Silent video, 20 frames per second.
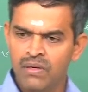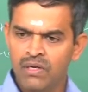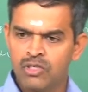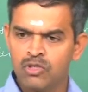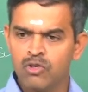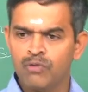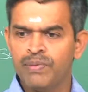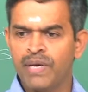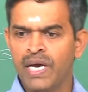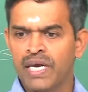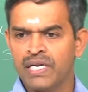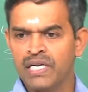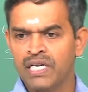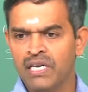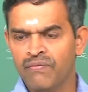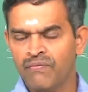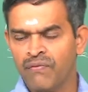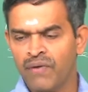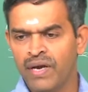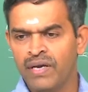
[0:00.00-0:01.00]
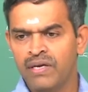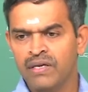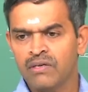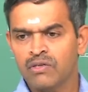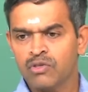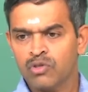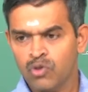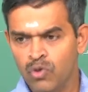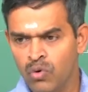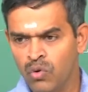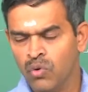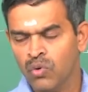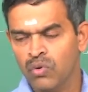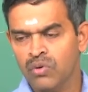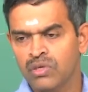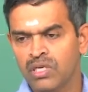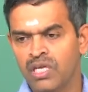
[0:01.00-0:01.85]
should be identified through